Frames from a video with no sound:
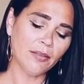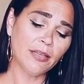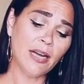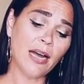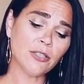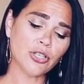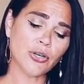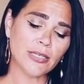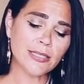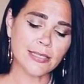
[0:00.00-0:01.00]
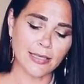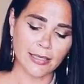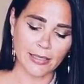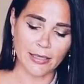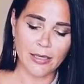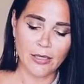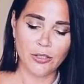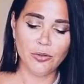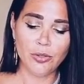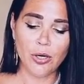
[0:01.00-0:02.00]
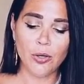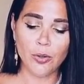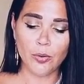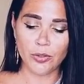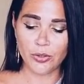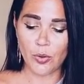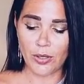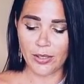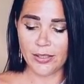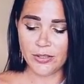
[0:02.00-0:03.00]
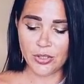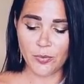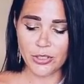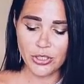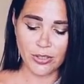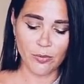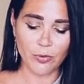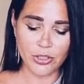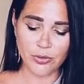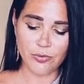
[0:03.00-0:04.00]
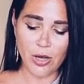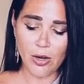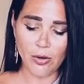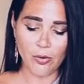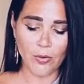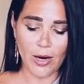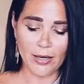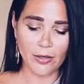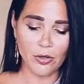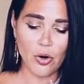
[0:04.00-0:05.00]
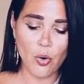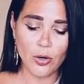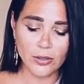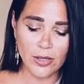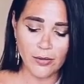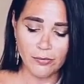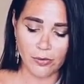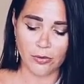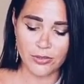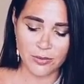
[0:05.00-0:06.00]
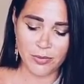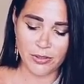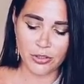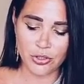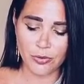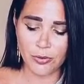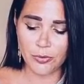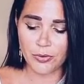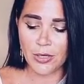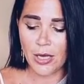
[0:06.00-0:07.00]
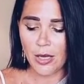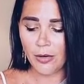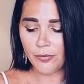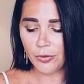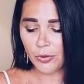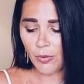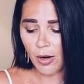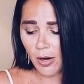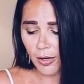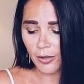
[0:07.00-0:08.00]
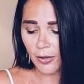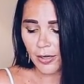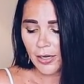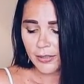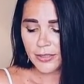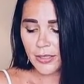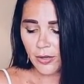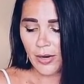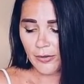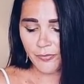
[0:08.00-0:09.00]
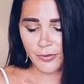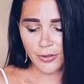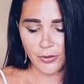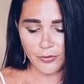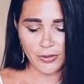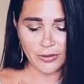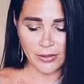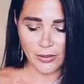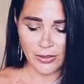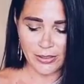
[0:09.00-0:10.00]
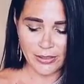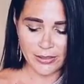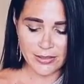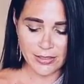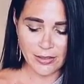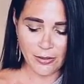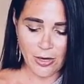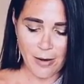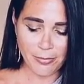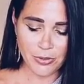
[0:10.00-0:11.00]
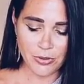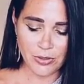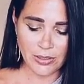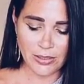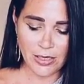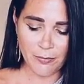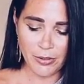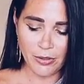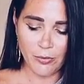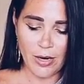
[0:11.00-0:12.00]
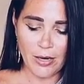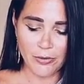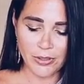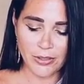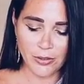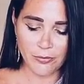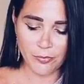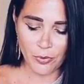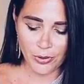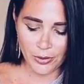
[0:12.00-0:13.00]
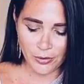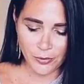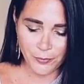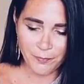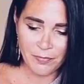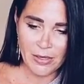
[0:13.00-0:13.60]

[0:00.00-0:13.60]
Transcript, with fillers: the not trusting, you know, your intuition and what you know on a core level to be the truth of who you are. So I feel that there is another opportunity coming around here for you,